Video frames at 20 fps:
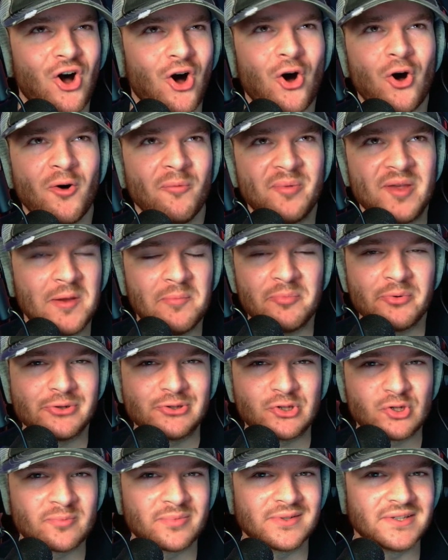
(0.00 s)
all people
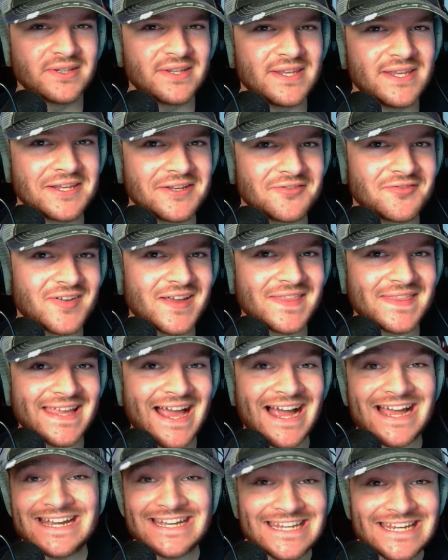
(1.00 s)
who believe in the
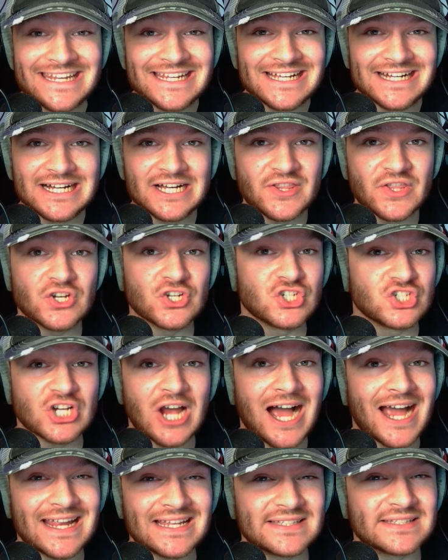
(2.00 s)
idea that
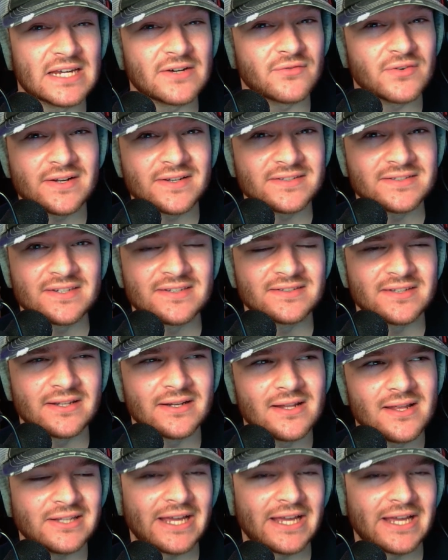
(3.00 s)
giants ever existed.